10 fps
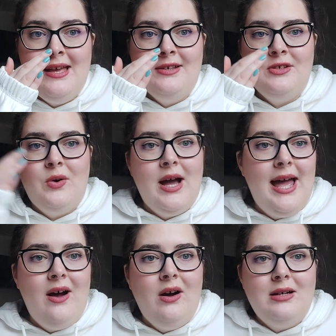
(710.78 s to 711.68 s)
So
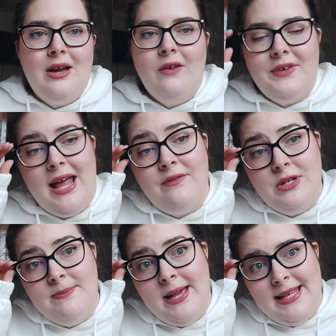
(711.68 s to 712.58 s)
I often have
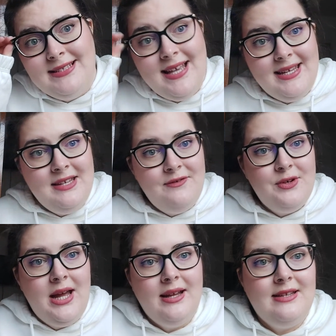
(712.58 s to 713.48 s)
really bad anxiety for
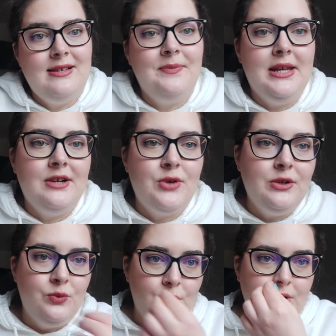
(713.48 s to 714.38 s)
that. It's something I try
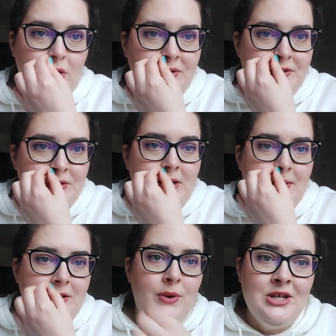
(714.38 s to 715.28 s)
to work on to not be
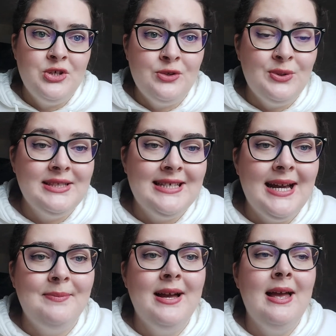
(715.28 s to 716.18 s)
so anxious all the
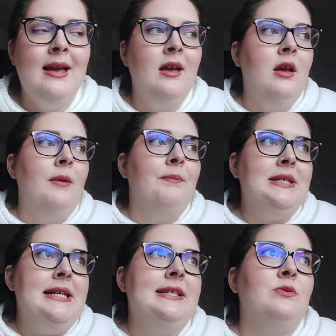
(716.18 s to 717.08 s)
time. But
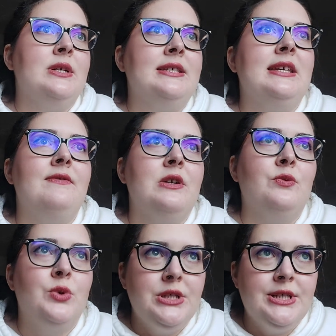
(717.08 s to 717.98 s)
this was even
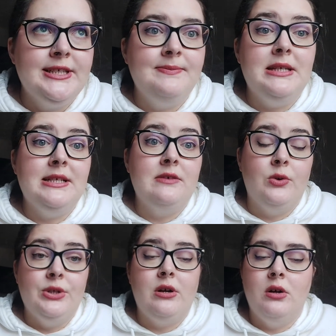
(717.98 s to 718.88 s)
worse because of
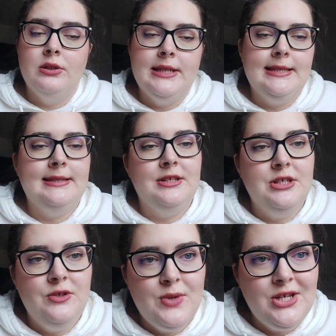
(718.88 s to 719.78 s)
all the context and the
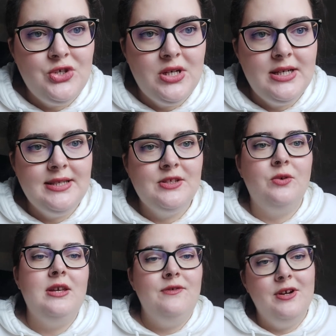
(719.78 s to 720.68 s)
situation. So
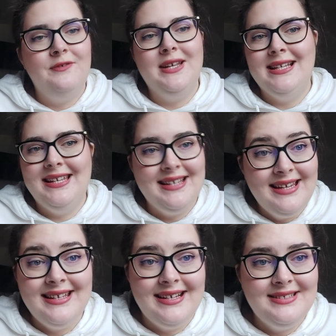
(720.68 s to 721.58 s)
if you're feeling
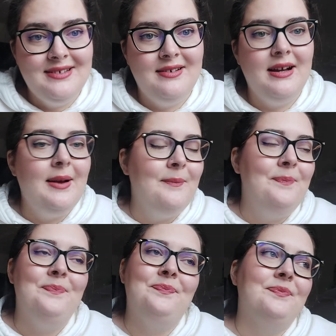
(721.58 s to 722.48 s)
like that,
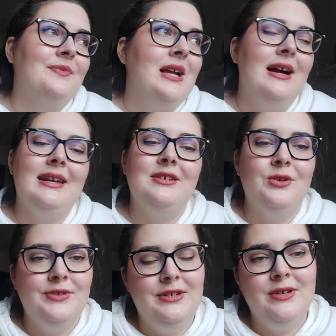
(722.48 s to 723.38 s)
I can
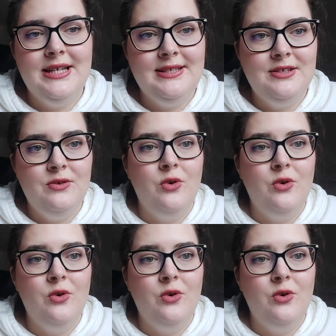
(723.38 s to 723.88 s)
totally relate to you.